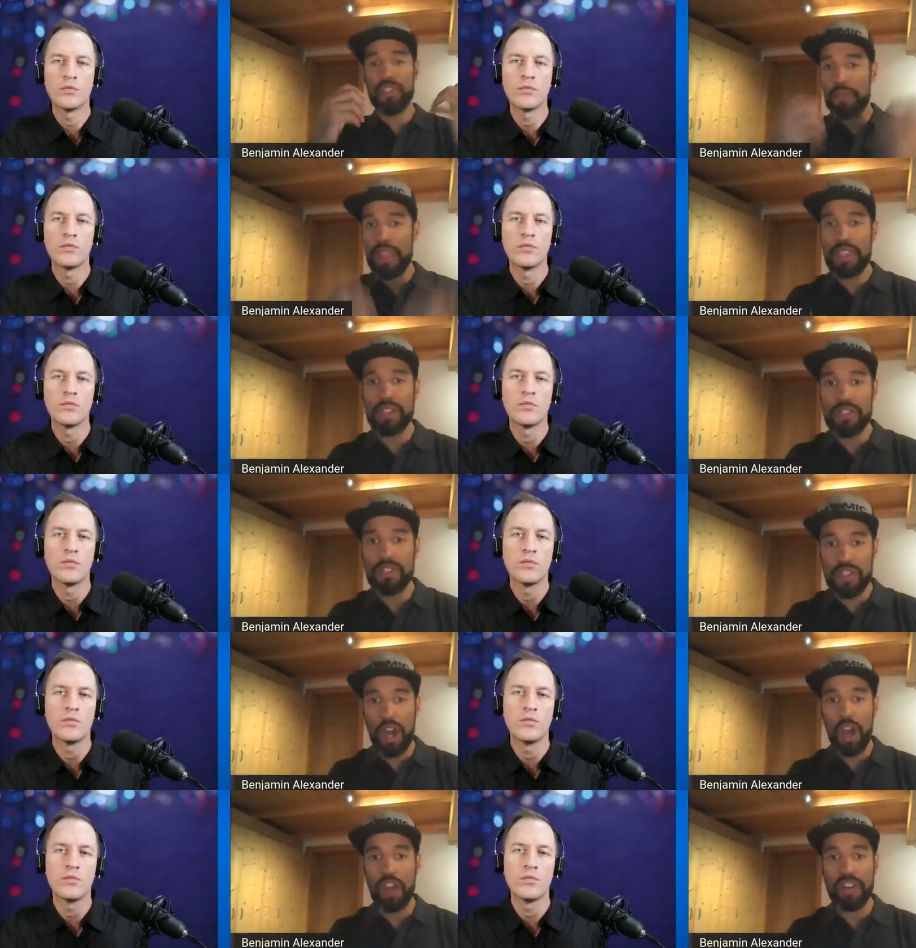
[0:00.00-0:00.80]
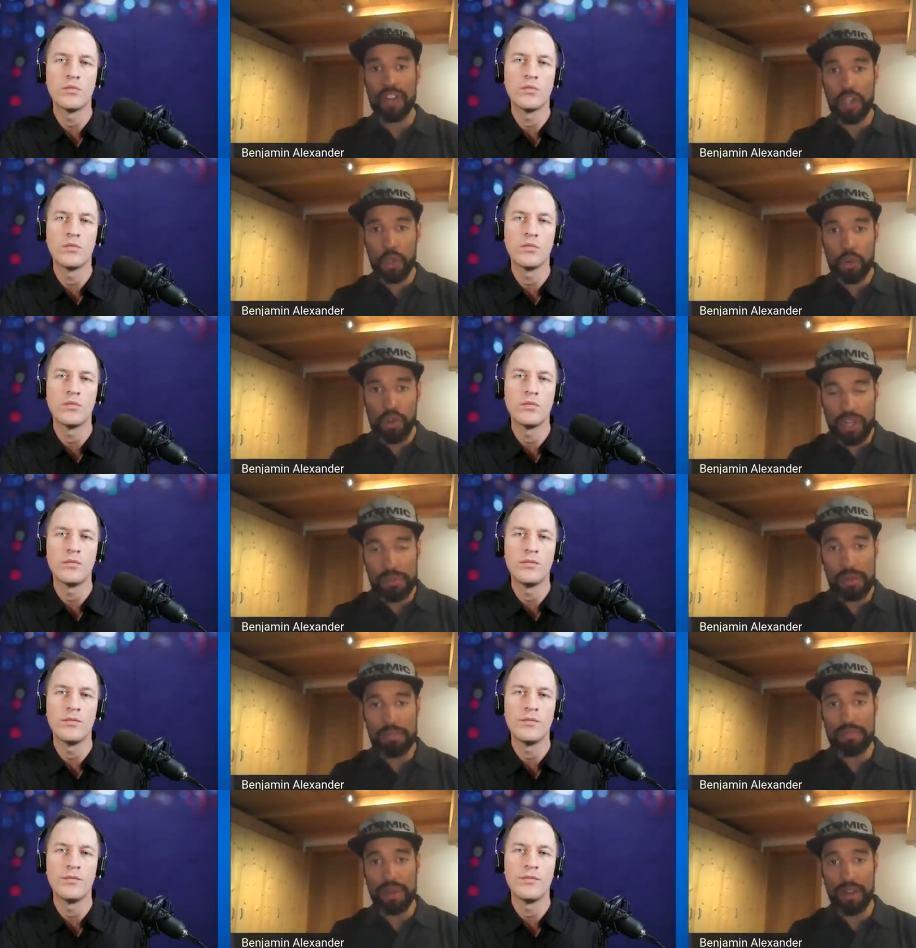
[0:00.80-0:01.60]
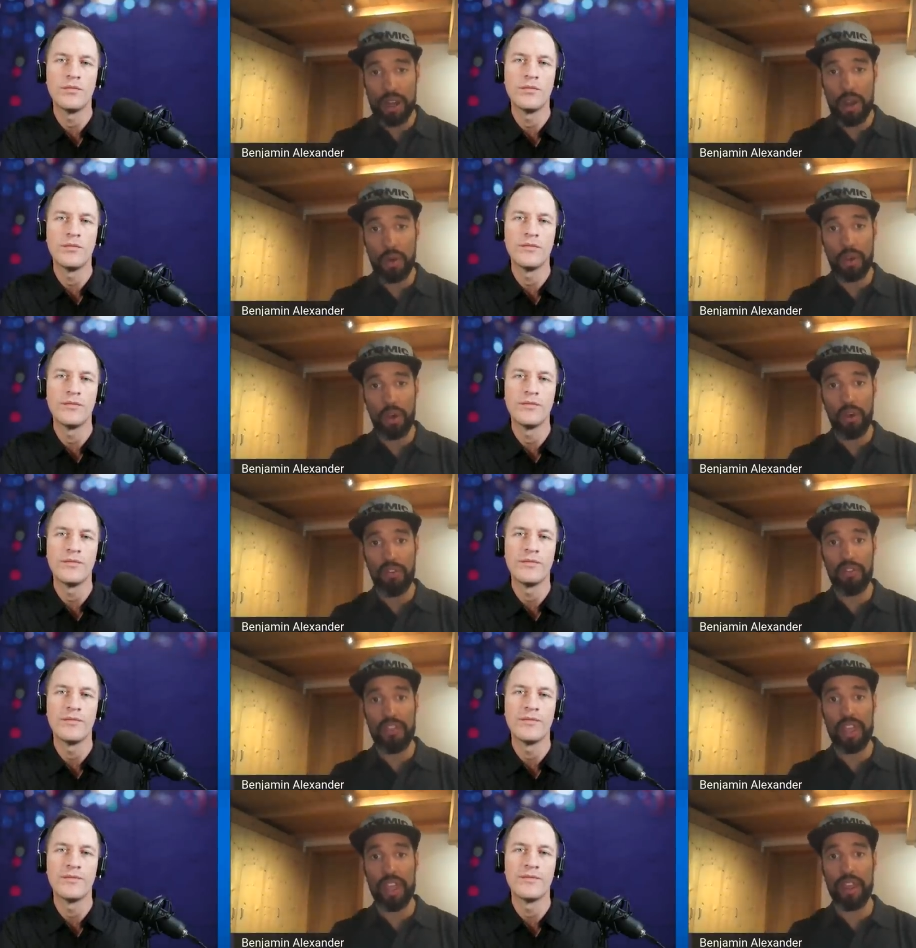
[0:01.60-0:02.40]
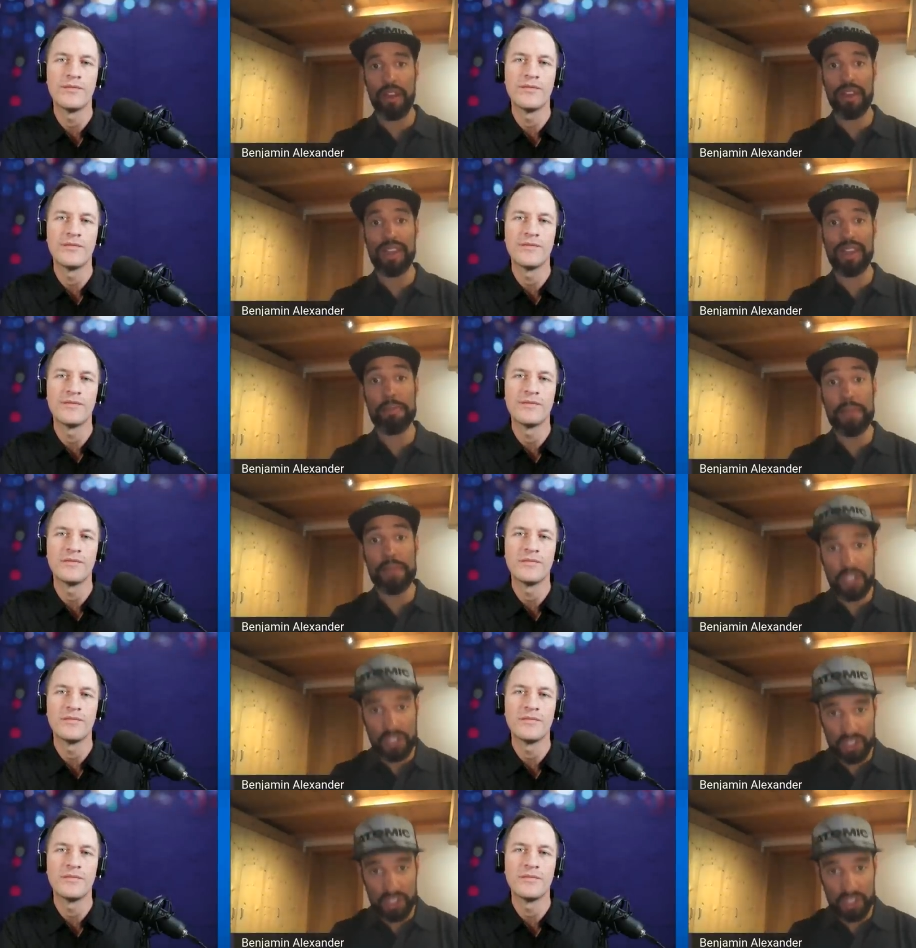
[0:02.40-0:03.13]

Speaker 1: Jamaicans are incredibly proud of their Olympic